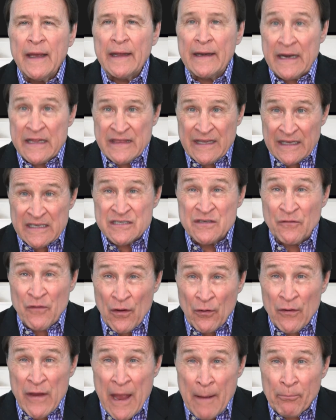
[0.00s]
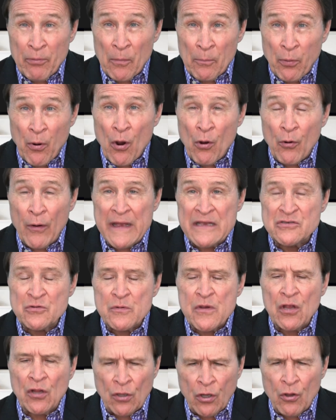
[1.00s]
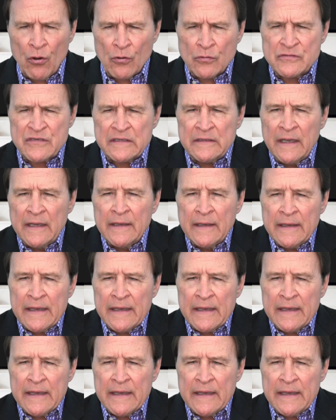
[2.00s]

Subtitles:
and I think it's very apropos as we close.